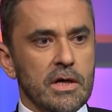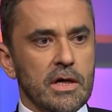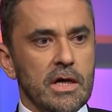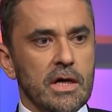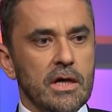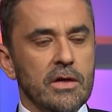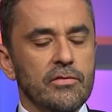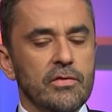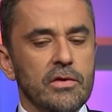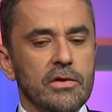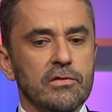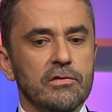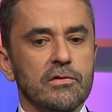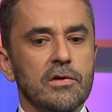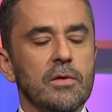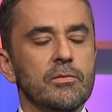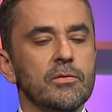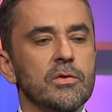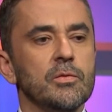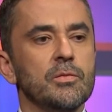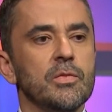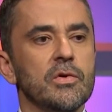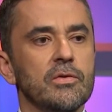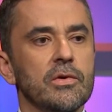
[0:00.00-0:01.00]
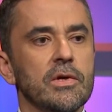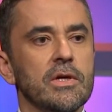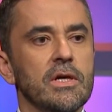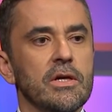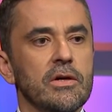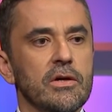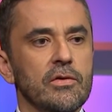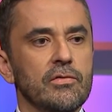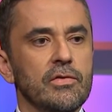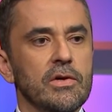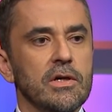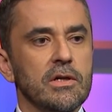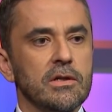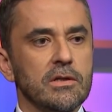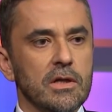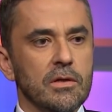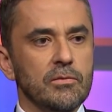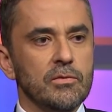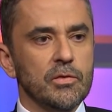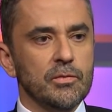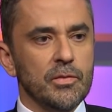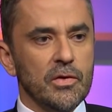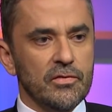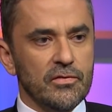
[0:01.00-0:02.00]
If he had come
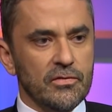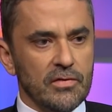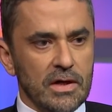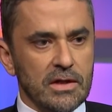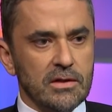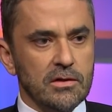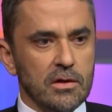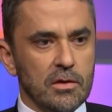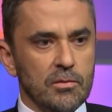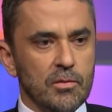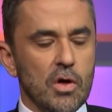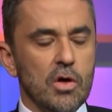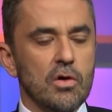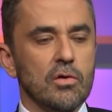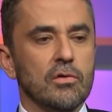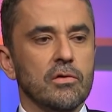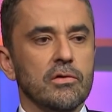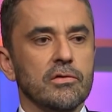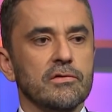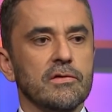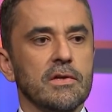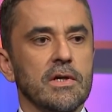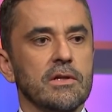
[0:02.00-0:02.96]
to perfect our morals,